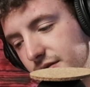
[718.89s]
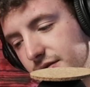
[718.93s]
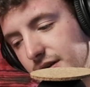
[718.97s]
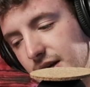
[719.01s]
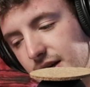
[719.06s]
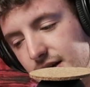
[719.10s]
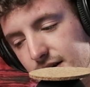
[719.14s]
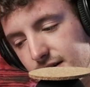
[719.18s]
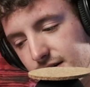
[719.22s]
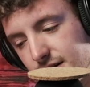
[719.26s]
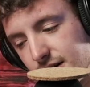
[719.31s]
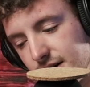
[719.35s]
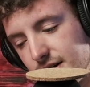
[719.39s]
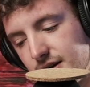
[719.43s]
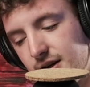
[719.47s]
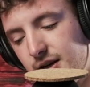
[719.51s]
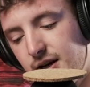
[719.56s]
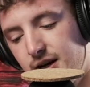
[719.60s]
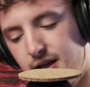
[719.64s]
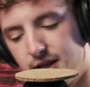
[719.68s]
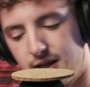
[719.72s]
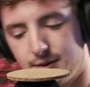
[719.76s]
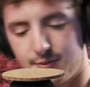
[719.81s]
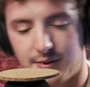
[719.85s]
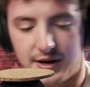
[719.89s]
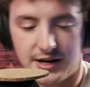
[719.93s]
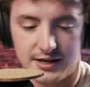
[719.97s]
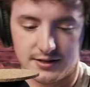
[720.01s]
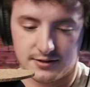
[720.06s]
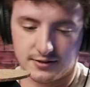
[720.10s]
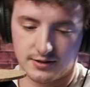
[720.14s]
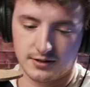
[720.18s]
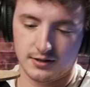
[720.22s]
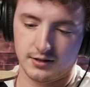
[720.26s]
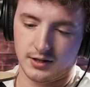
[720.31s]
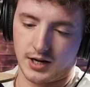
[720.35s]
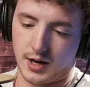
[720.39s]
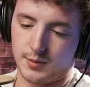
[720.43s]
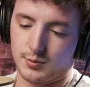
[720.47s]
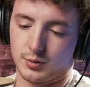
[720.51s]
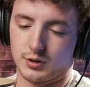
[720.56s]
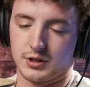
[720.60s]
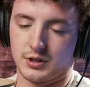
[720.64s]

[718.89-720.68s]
And the past couple